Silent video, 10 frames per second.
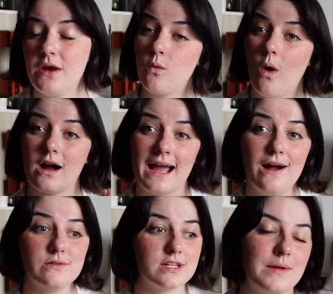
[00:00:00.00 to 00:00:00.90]
and walk
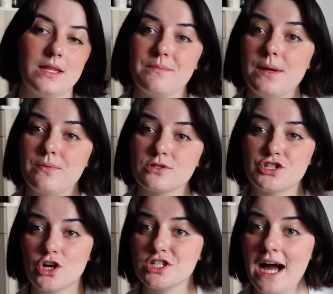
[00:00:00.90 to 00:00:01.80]
out, and then people
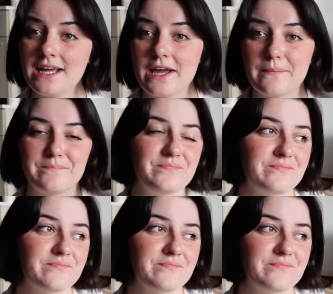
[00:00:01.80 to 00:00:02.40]
start dying.